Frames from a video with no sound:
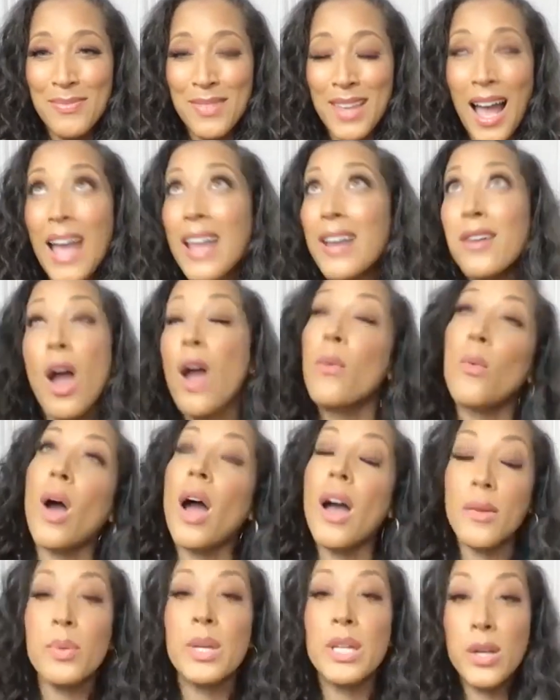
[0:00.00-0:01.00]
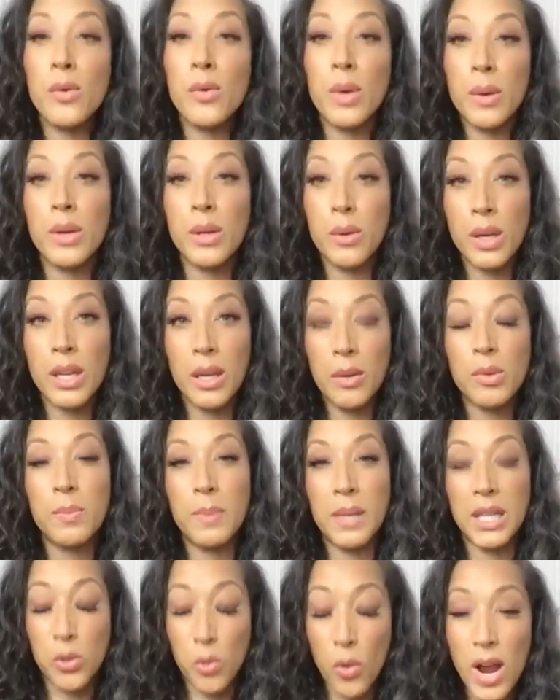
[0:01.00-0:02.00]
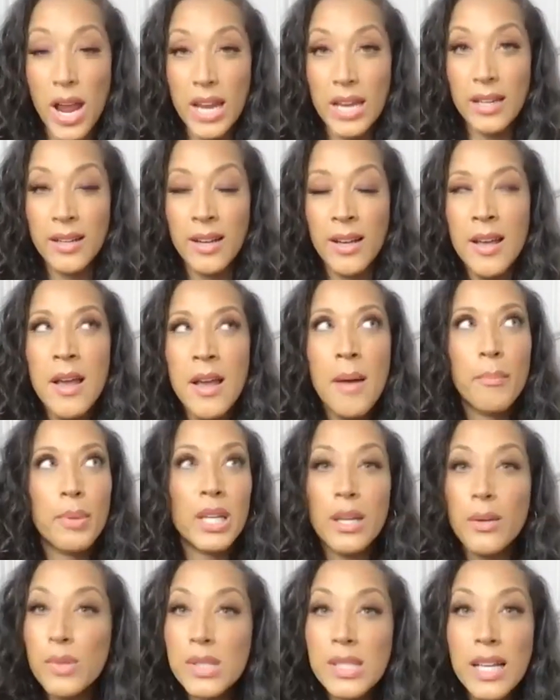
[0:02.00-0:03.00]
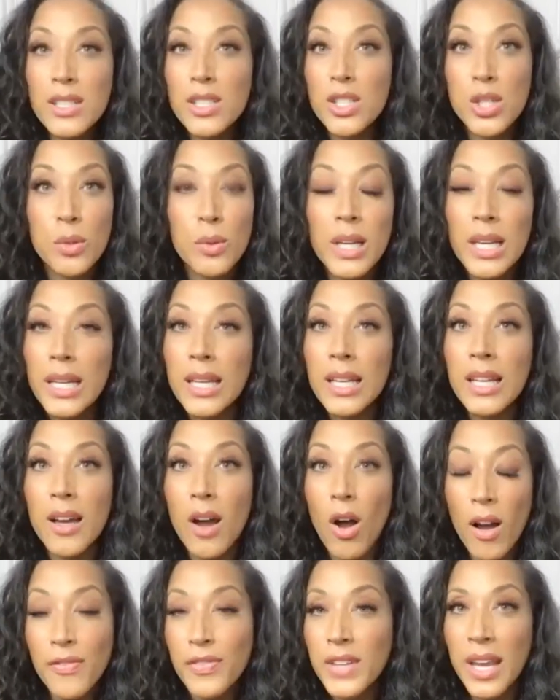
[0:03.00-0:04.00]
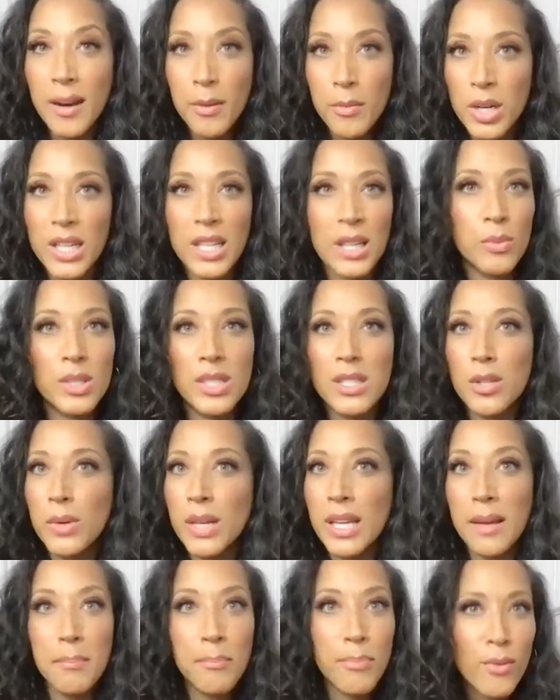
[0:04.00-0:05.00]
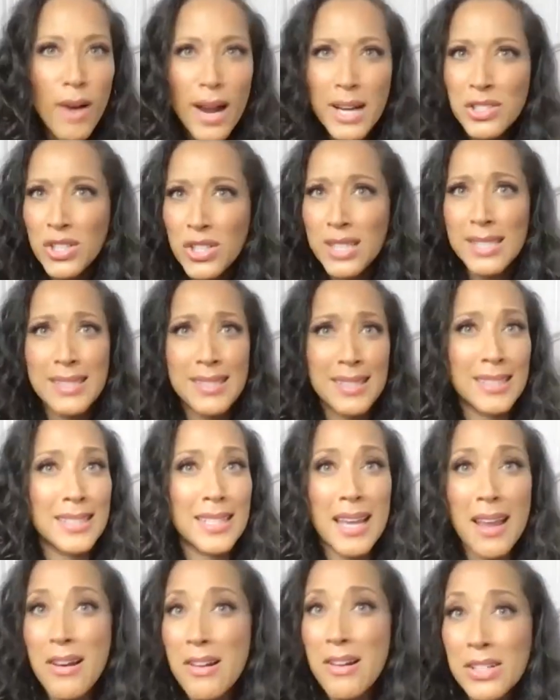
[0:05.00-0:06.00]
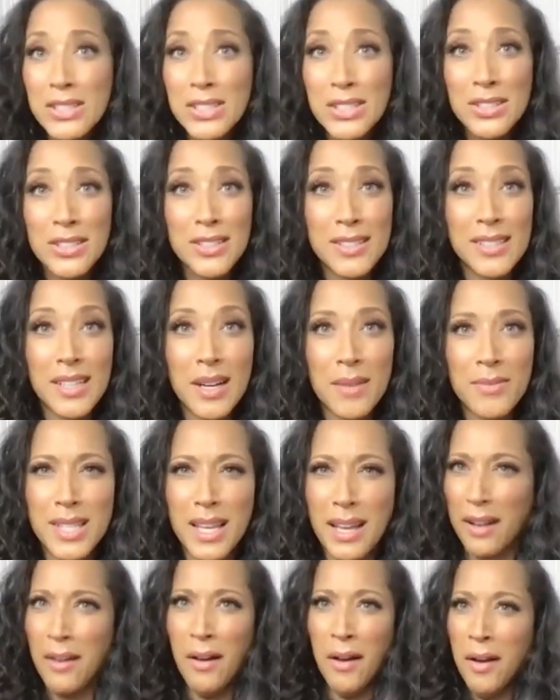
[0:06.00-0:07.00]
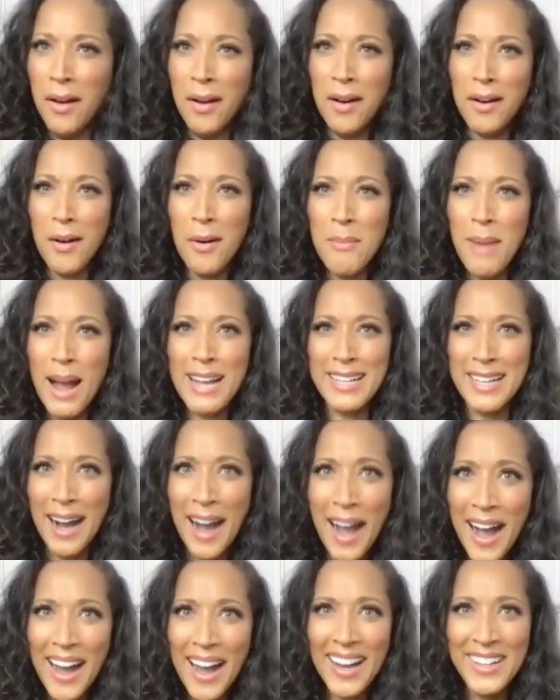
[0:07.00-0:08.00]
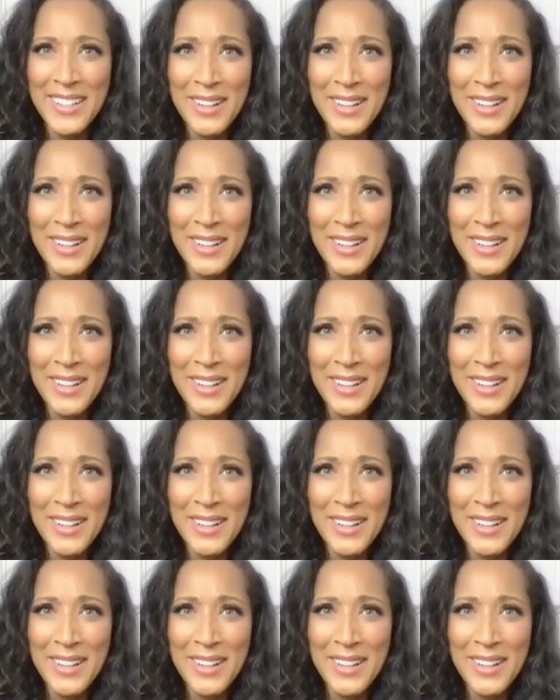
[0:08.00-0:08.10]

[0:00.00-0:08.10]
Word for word: I don't. Well, we knew he would be great, but he was like doing off camera. He was doing impressions and characters, and I was like, hmm oh my God,